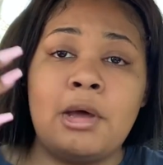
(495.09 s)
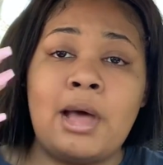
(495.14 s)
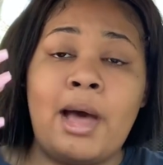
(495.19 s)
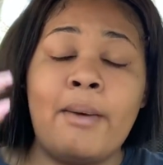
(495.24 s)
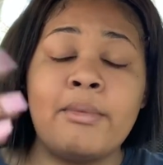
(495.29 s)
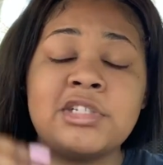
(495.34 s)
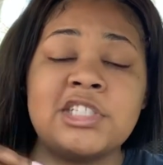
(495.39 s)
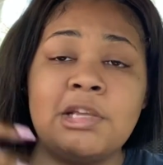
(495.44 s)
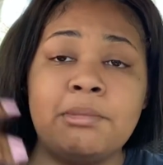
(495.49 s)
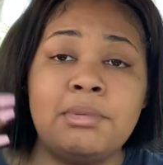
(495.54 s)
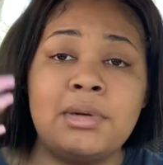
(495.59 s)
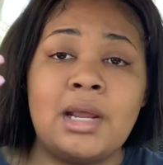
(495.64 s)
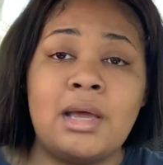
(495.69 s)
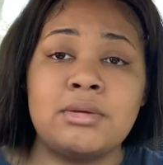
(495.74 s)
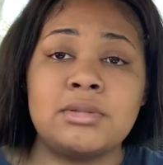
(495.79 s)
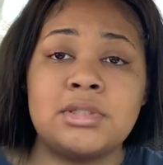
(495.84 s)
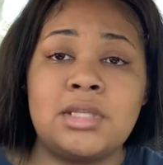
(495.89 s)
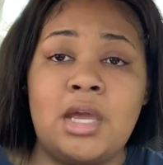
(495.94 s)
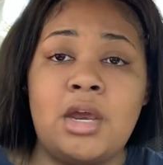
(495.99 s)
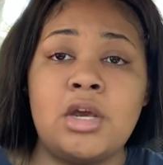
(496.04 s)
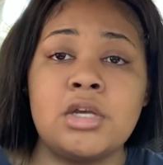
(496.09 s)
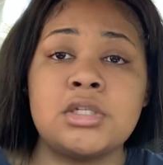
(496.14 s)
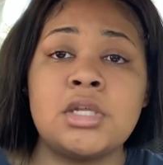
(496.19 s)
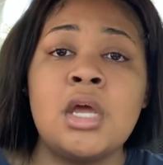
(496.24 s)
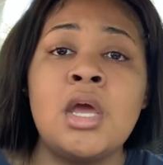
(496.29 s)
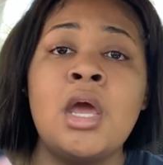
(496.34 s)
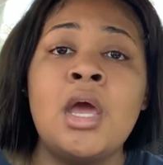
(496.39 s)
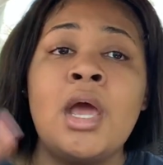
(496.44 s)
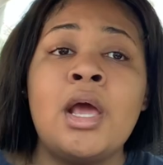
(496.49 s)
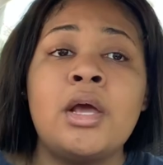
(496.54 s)
was sleeping downstairs
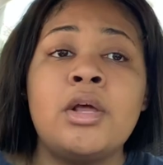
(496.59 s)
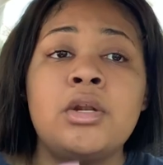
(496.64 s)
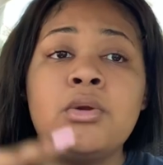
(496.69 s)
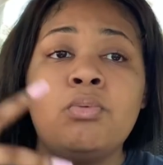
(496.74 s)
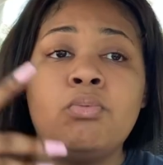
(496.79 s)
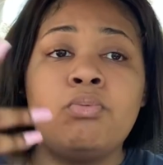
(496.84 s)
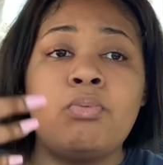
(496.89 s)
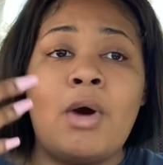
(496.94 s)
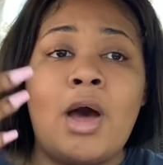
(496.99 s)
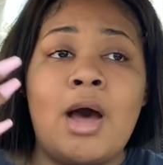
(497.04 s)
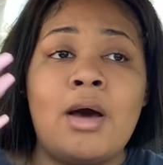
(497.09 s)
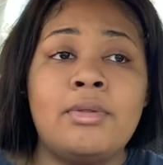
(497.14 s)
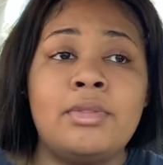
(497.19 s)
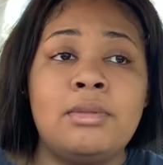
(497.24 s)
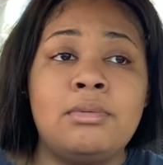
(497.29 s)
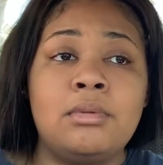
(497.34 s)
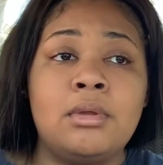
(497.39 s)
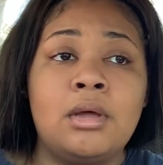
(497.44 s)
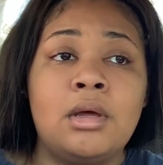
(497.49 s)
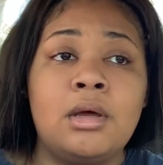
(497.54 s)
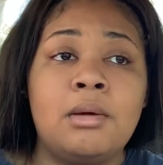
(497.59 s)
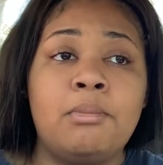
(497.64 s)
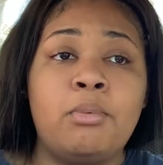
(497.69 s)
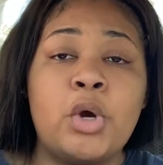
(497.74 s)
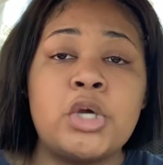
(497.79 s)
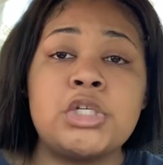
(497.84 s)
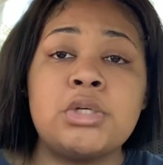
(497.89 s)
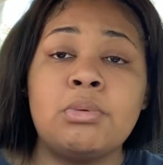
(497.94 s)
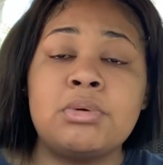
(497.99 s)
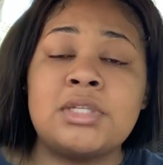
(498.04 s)
while the
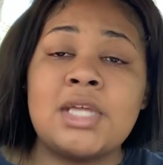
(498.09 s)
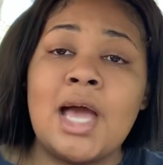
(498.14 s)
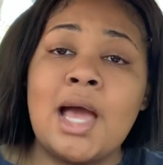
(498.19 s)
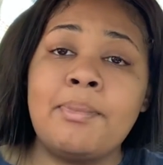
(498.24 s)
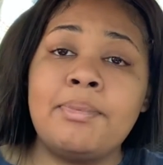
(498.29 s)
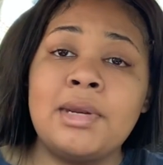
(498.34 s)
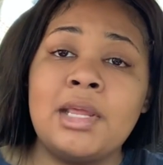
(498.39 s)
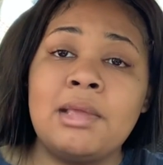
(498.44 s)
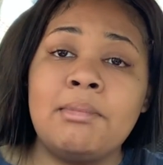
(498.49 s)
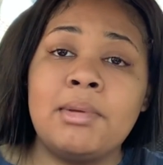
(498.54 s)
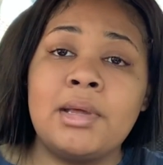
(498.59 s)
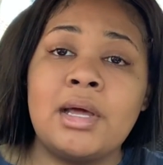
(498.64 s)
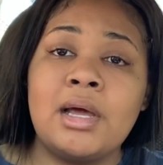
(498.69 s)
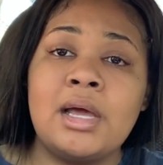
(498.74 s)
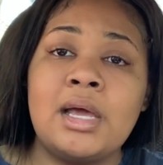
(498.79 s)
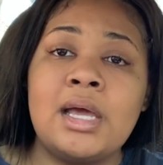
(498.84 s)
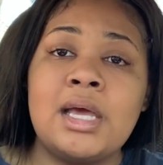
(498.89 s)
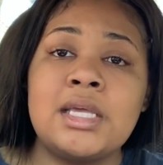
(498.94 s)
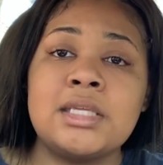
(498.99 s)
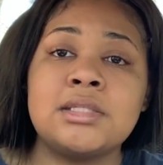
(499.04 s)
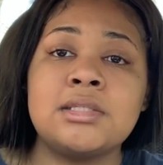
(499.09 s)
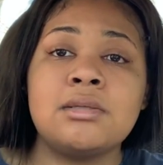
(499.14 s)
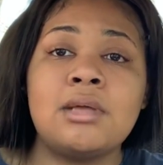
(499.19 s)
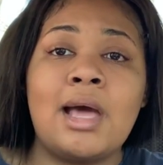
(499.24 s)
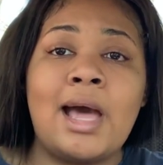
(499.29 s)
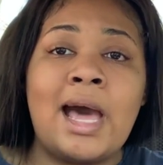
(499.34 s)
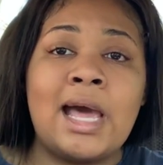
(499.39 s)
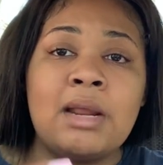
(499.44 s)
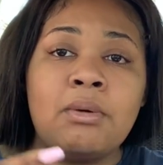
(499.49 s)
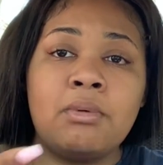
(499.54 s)
abortion was happening because
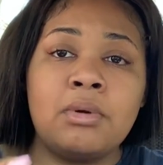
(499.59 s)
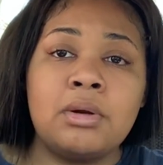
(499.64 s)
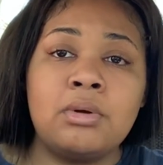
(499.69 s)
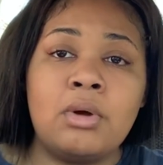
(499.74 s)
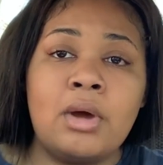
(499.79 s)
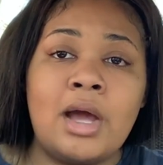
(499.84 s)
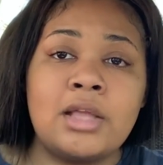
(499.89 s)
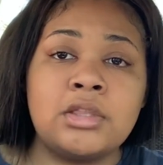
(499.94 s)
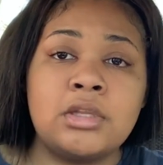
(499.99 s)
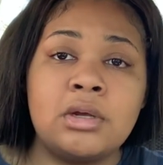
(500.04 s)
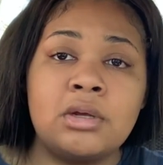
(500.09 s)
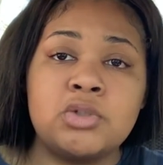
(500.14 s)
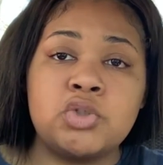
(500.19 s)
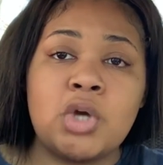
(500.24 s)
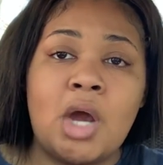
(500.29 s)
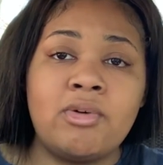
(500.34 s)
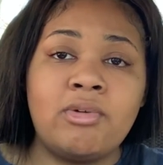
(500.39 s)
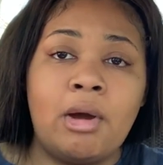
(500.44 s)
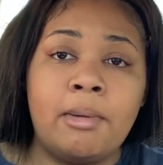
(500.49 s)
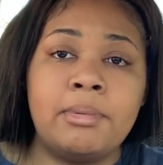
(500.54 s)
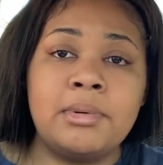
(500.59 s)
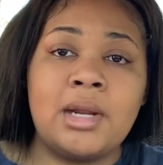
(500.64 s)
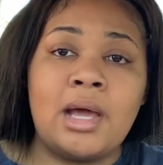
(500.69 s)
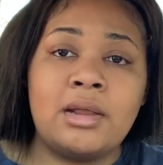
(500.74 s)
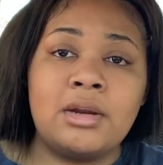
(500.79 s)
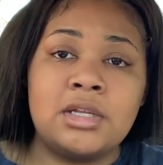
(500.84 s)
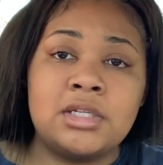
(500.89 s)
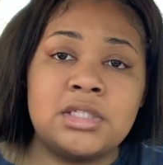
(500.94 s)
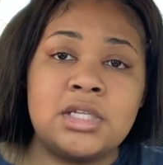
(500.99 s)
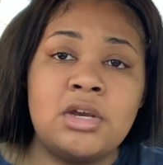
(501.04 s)
I didn't want to have to travel up and
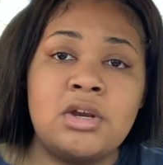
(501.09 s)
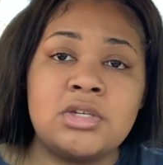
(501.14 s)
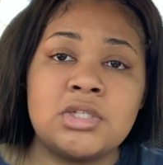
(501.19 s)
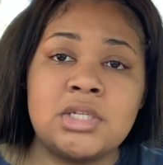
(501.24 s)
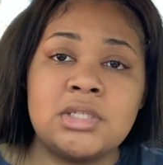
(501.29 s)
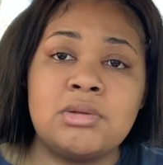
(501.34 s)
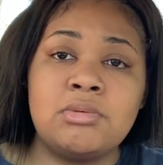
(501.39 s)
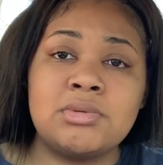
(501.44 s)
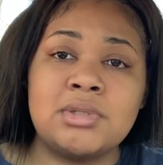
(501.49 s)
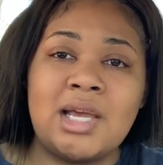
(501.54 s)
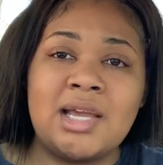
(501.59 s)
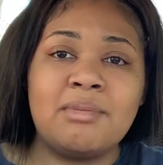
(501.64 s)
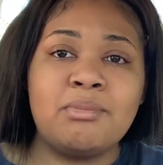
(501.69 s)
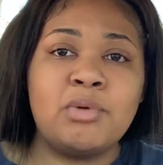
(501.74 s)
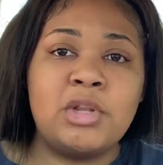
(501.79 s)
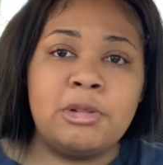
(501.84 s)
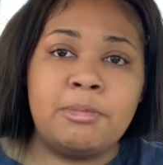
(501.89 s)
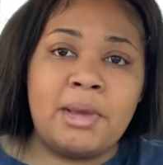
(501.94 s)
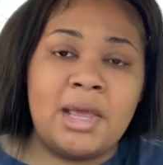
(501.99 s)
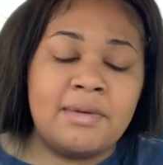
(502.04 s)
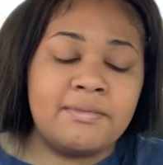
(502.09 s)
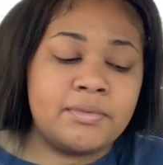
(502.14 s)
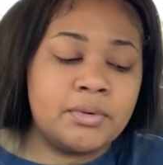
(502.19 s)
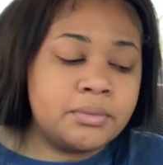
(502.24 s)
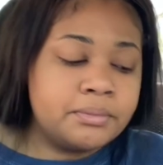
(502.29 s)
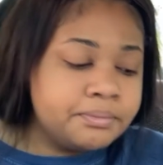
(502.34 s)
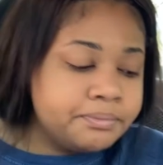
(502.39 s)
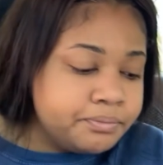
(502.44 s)
down the stairs because it was like really painful.